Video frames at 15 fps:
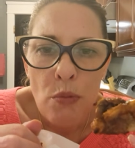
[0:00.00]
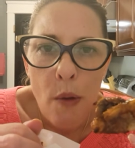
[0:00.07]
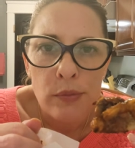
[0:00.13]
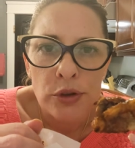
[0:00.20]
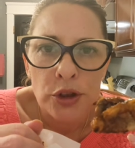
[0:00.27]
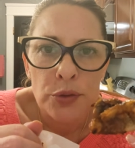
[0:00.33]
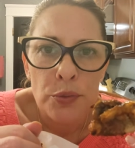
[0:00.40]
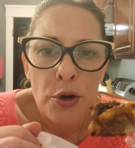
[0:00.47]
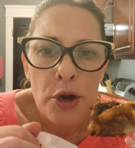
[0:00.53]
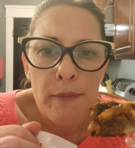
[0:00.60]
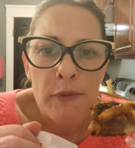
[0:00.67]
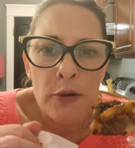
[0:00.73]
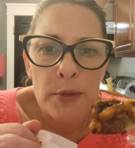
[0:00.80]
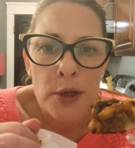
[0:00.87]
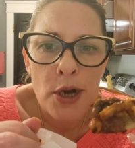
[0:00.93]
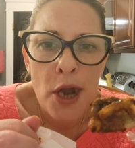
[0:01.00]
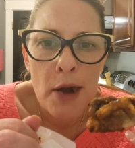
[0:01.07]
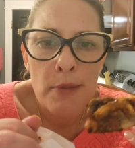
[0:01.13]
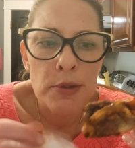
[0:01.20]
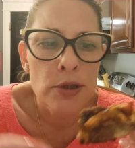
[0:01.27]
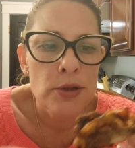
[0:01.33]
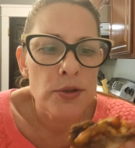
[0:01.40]
Just woke up from a
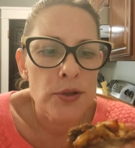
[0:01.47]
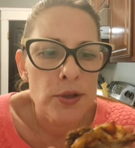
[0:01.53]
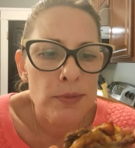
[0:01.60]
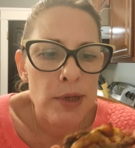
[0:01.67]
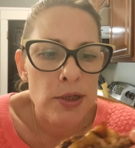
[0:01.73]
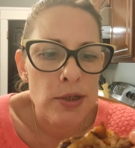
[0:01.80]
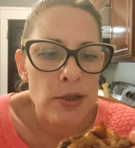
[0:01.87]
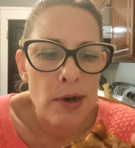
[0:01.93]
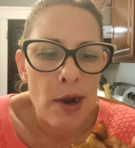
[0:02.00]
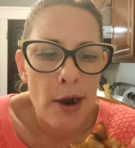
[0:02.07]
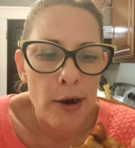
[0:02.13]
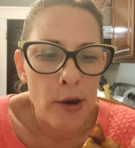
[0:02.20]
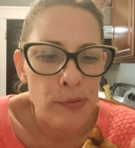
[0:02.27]
nap and this is my snack.